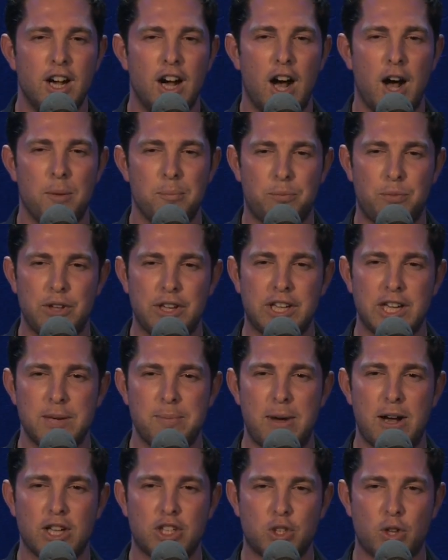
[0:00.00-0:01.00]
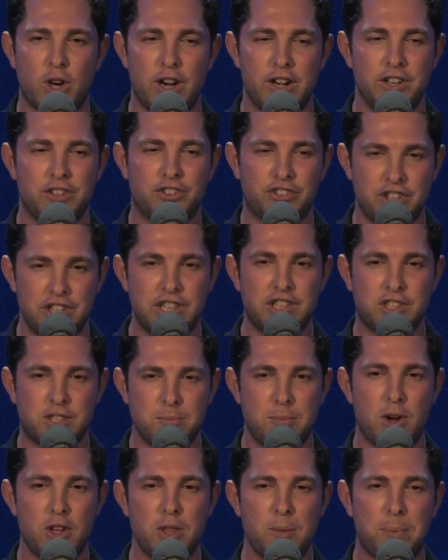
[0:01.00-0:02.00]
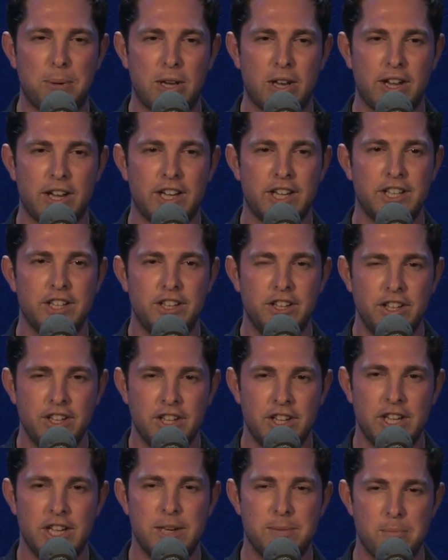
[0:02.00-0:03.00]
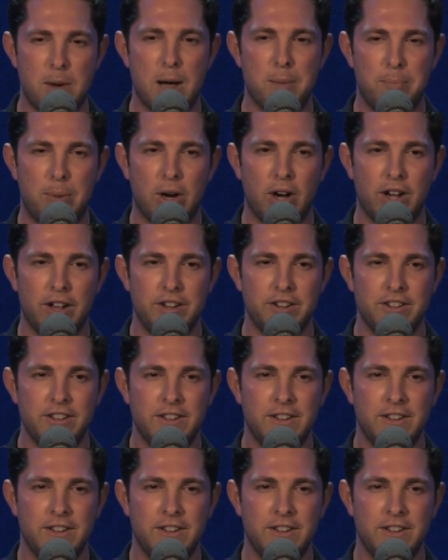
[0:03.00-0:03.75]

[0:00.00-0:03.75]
I'm thinking about trying to sneak some on the plane in my butt.